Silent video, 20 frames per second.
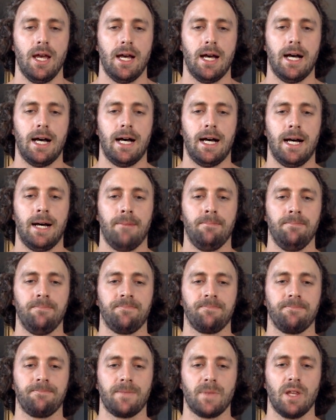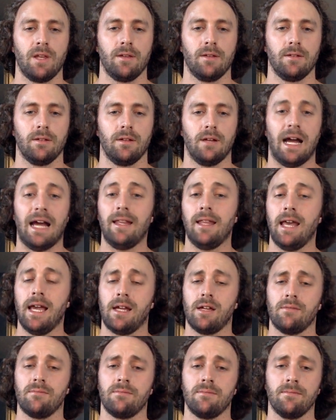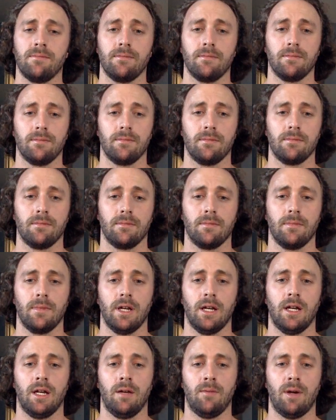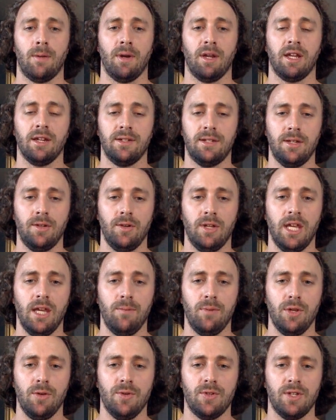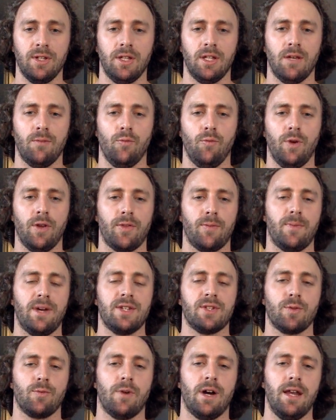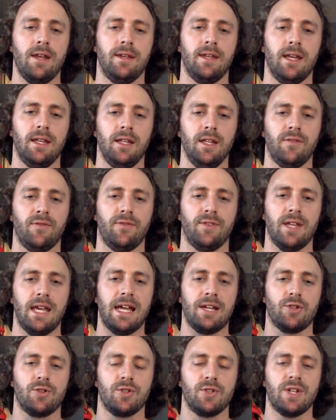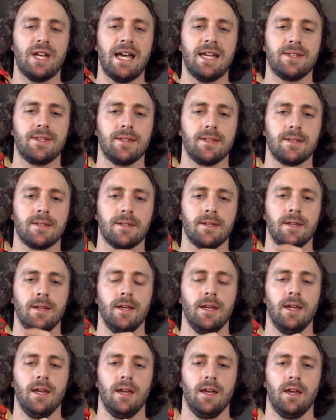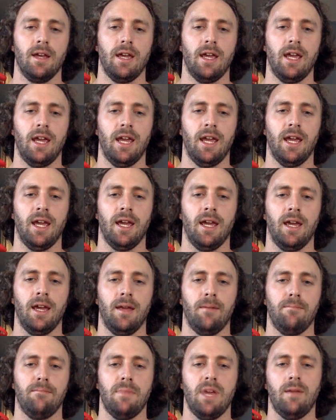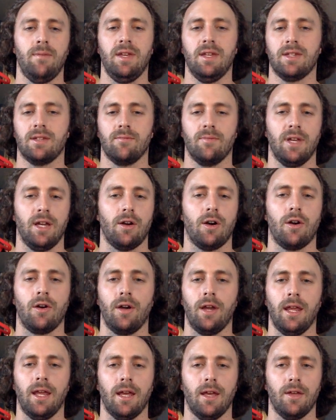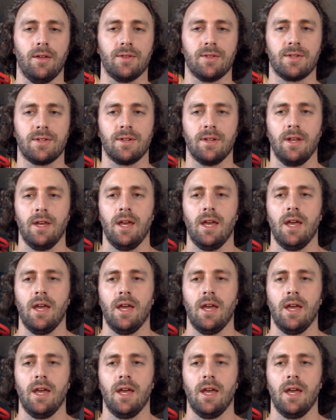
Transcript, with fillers: Um, I like them. Um, I'm going to continue to keep using them with my squat and deadlift exercises and maybe some like R D Ls.